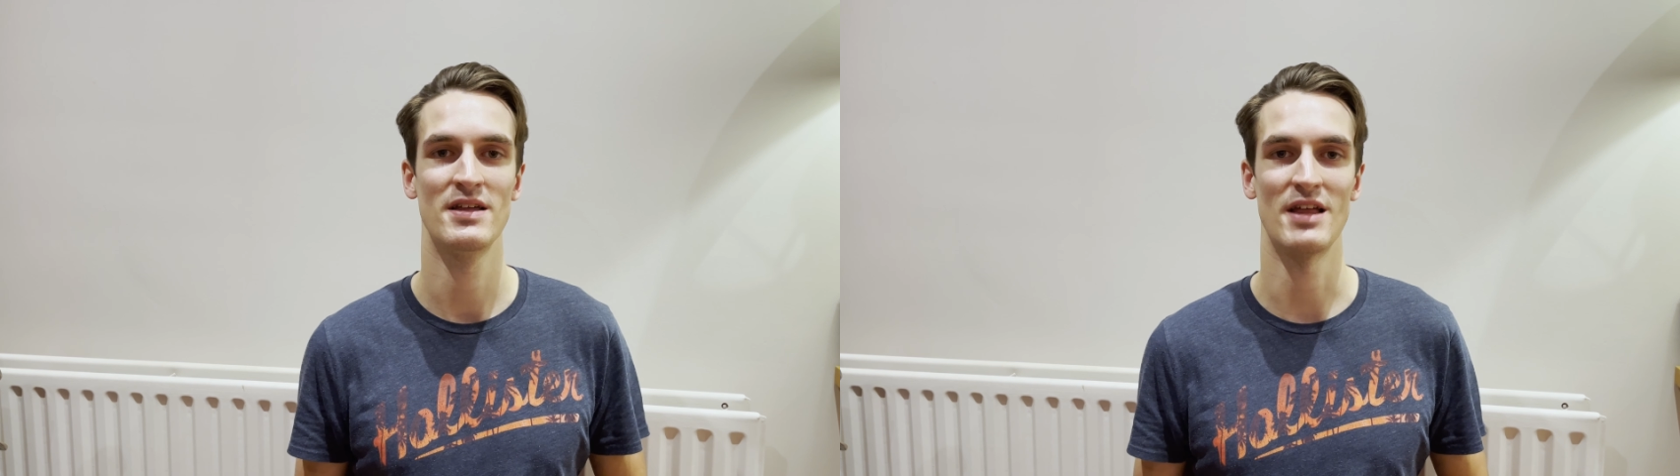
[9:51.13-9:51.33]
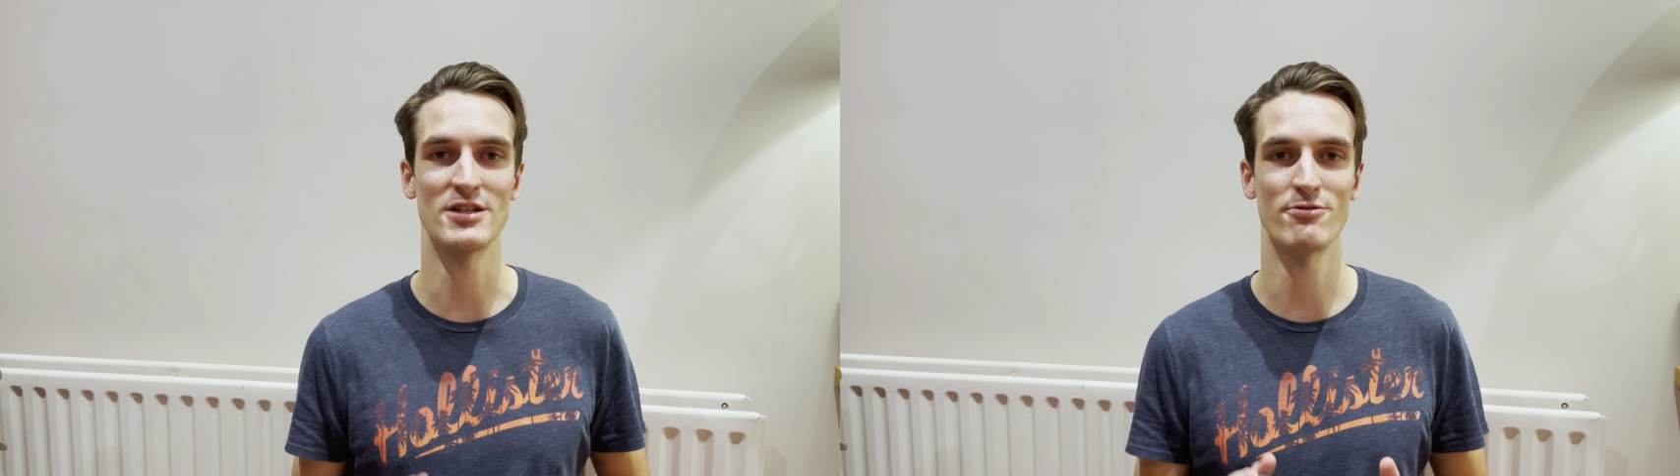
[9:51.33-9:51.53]

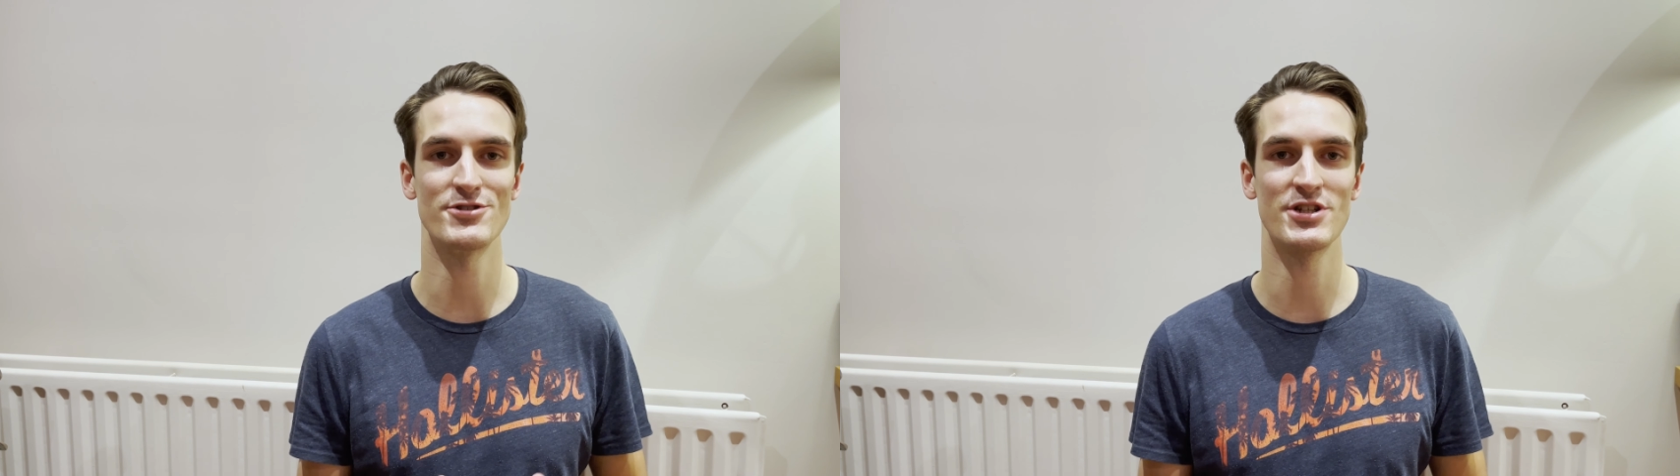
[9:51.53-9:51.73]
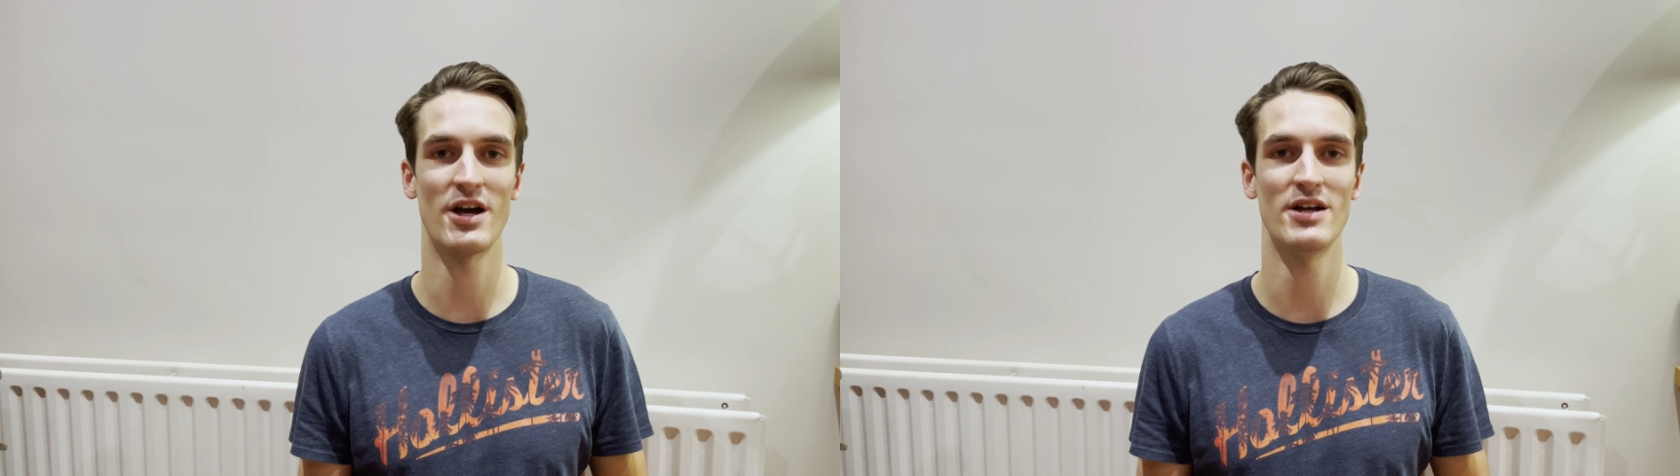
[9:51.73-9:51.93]
Thanks for
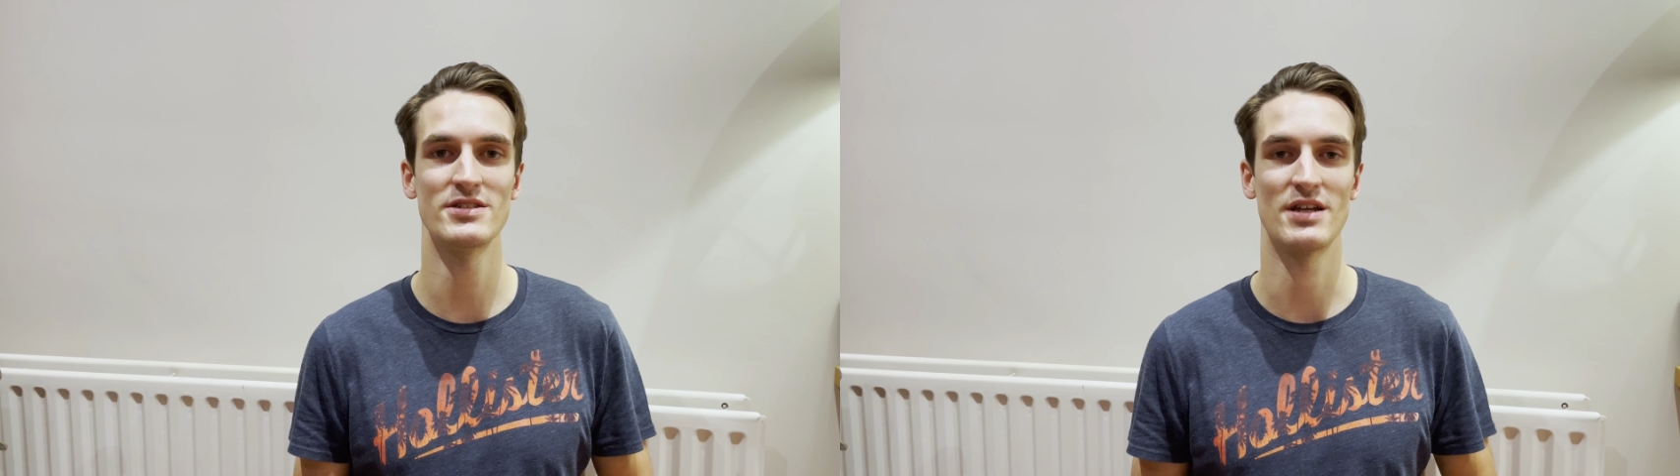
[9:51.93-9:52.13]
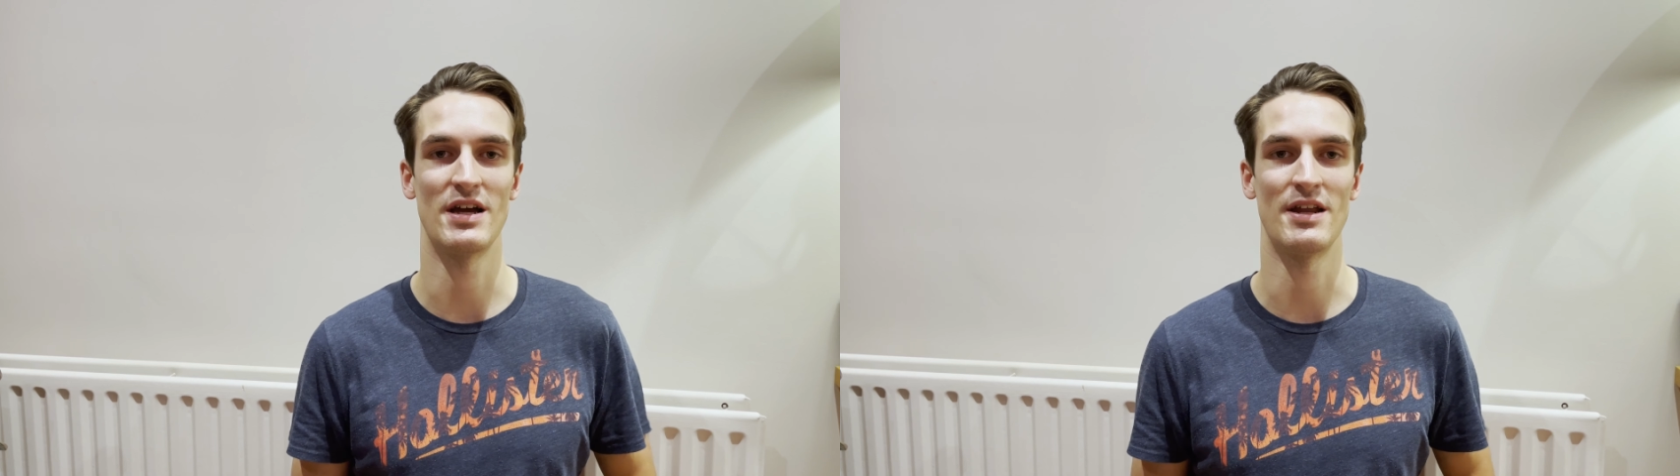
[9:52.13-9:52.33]
watching, guys,
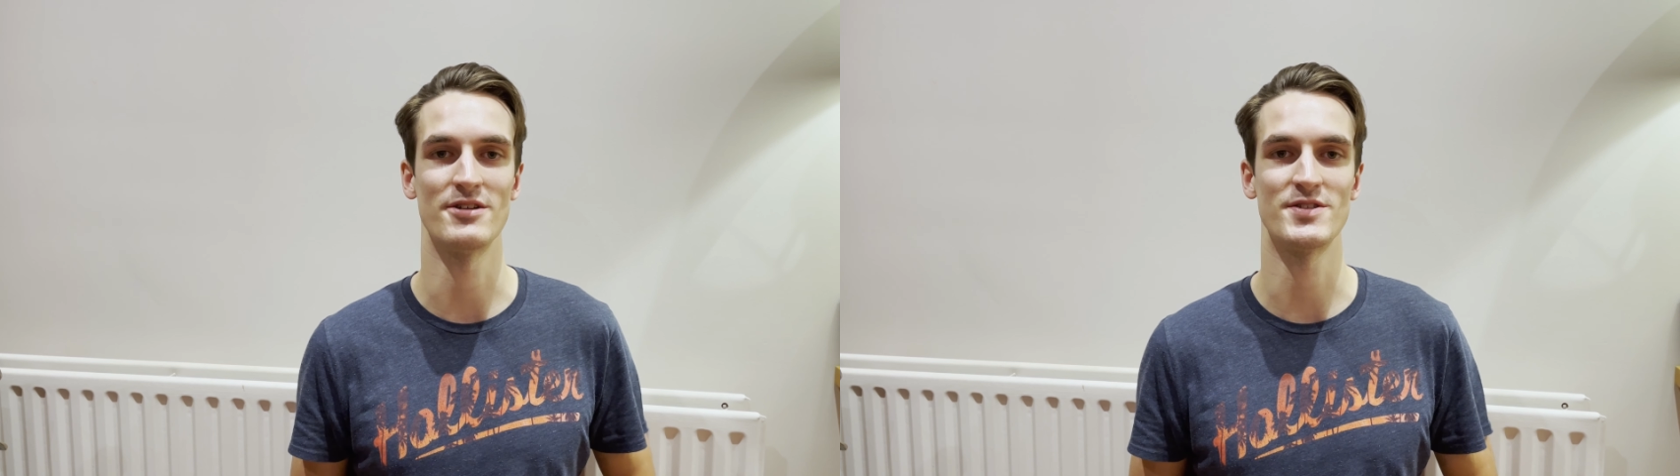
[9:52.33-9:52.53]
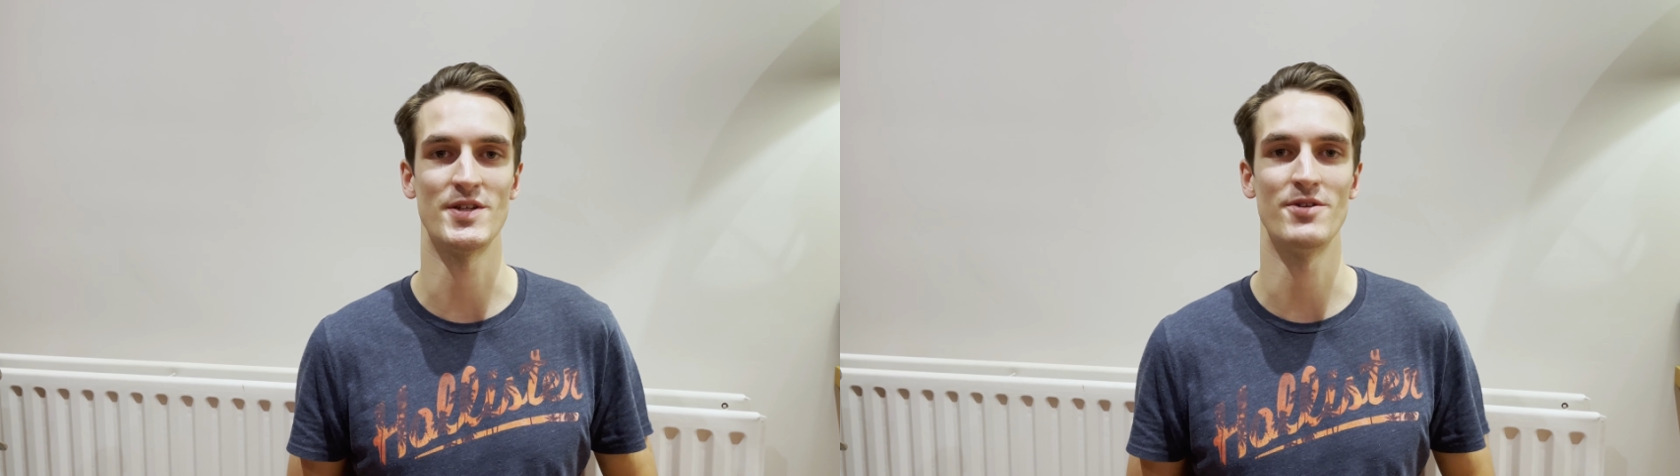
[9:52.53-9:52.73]
and I'll
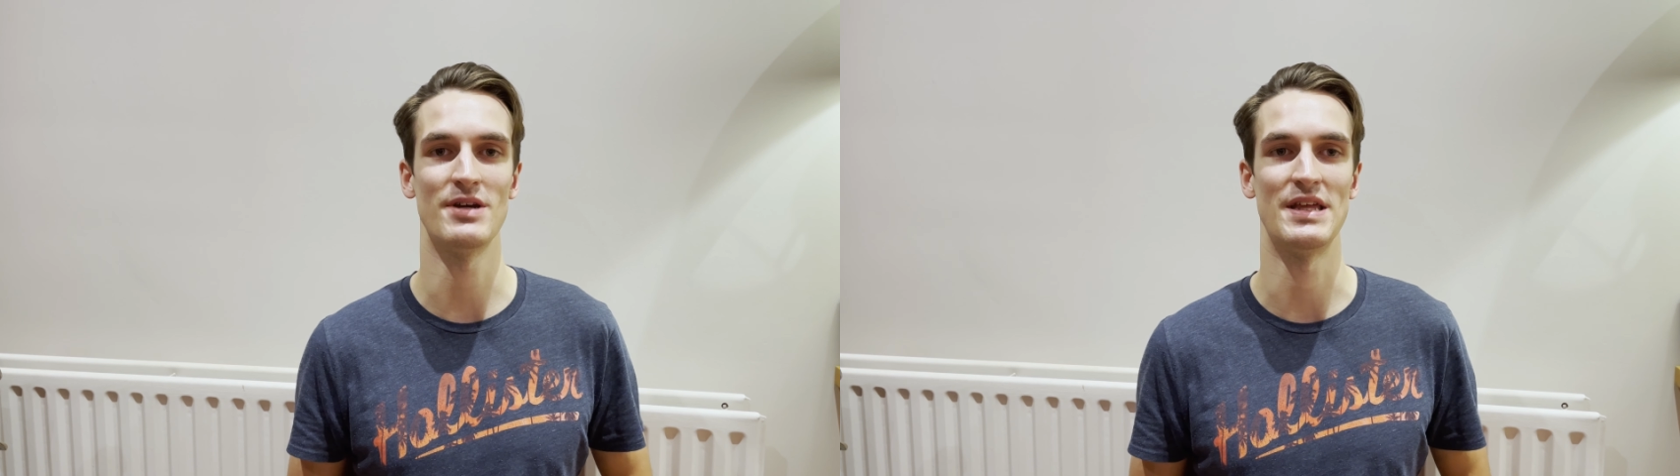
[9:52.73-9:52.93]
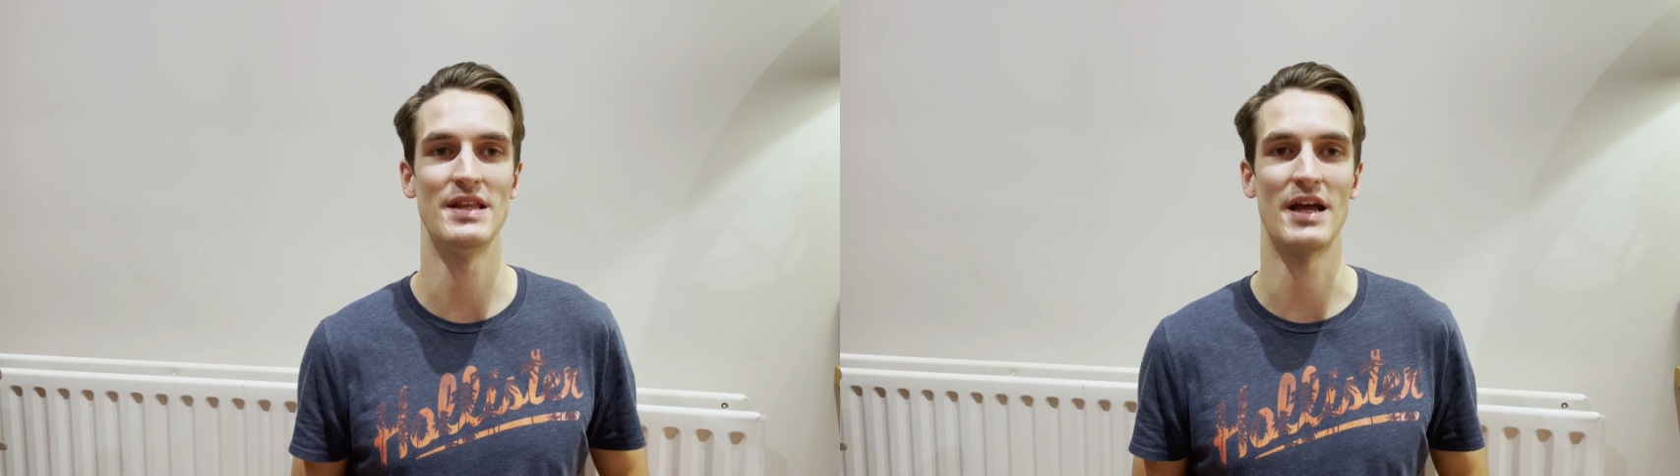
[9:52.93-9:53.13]
see you
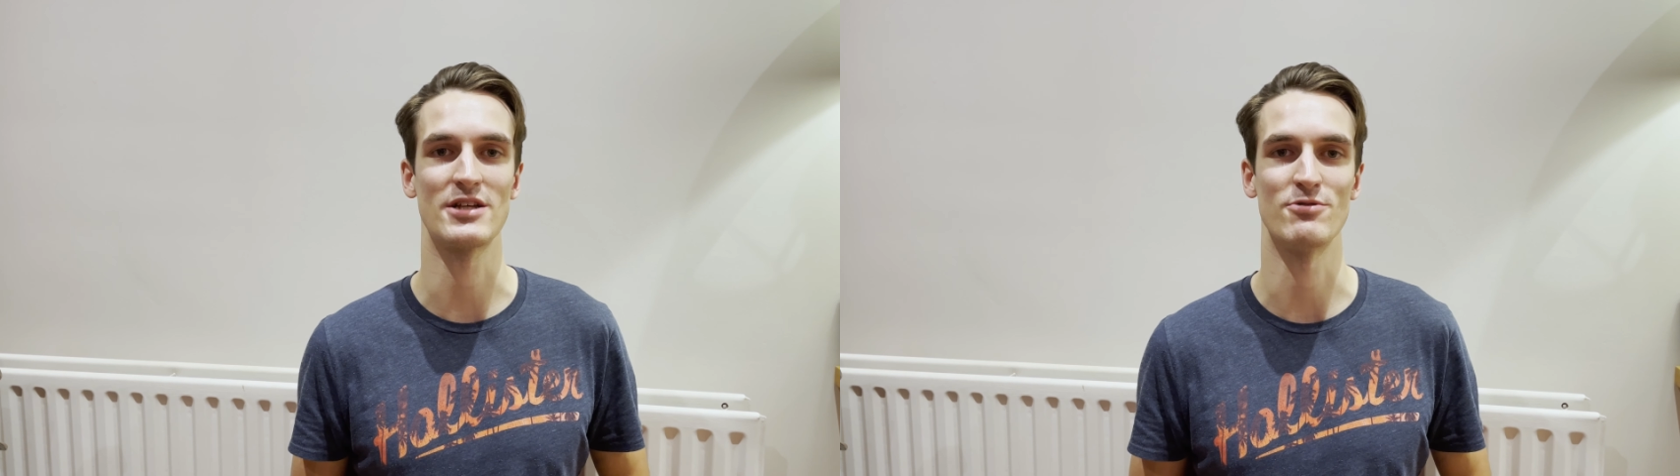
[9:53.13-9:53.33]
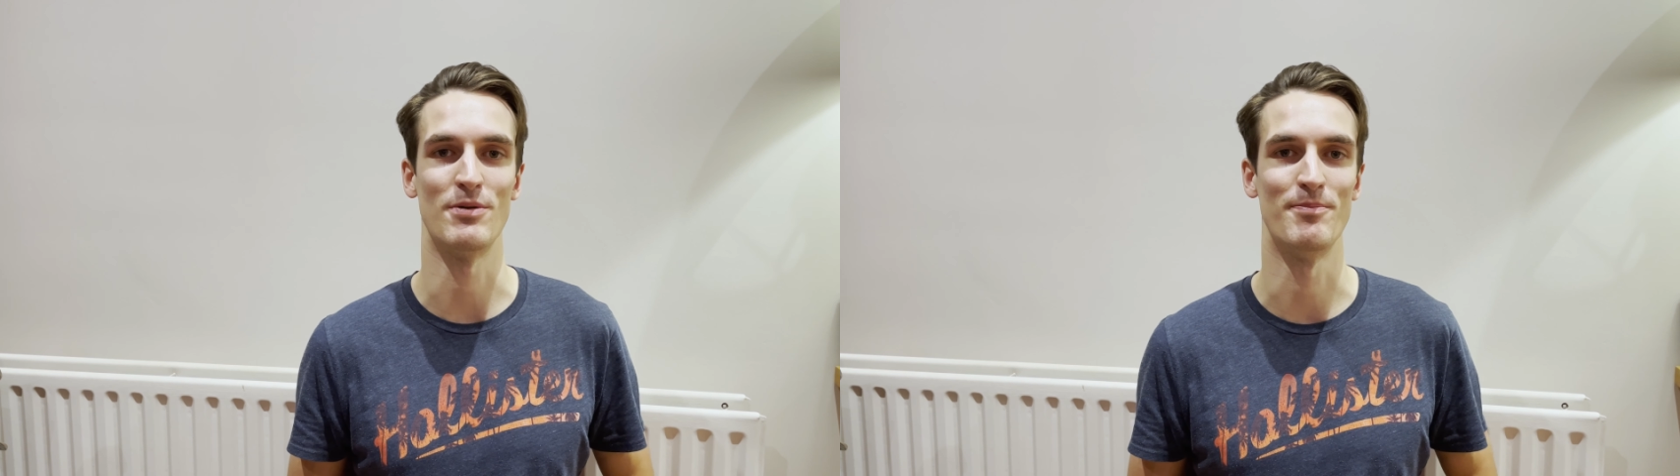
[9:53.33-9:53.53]
in the
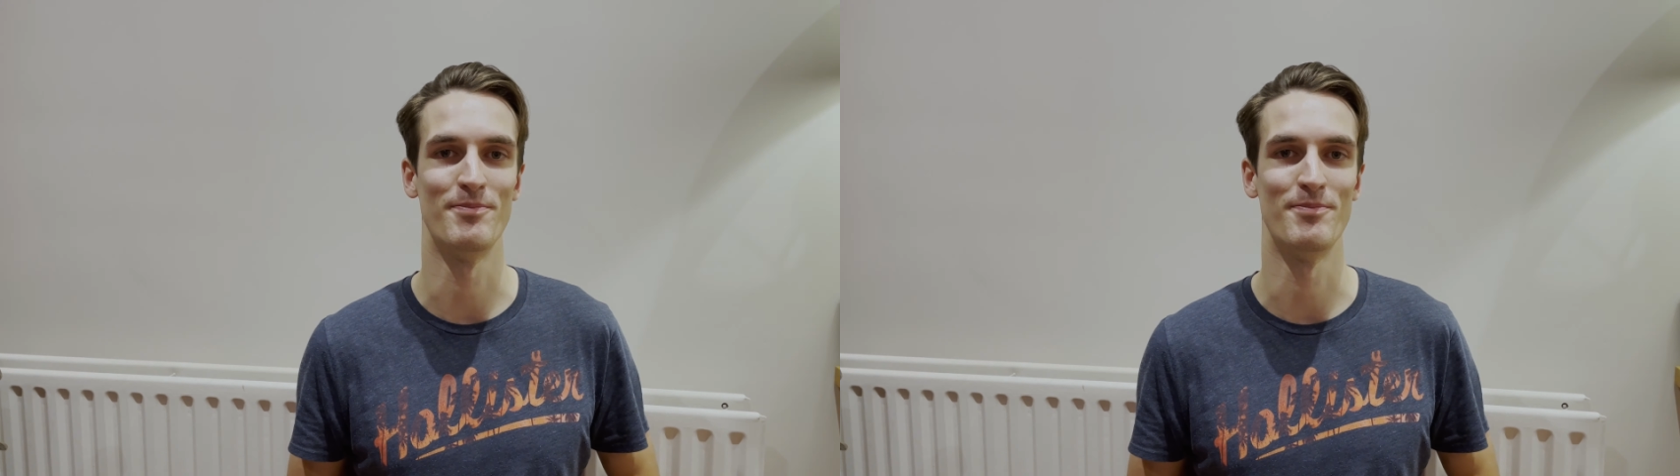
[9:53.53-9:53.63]
next one.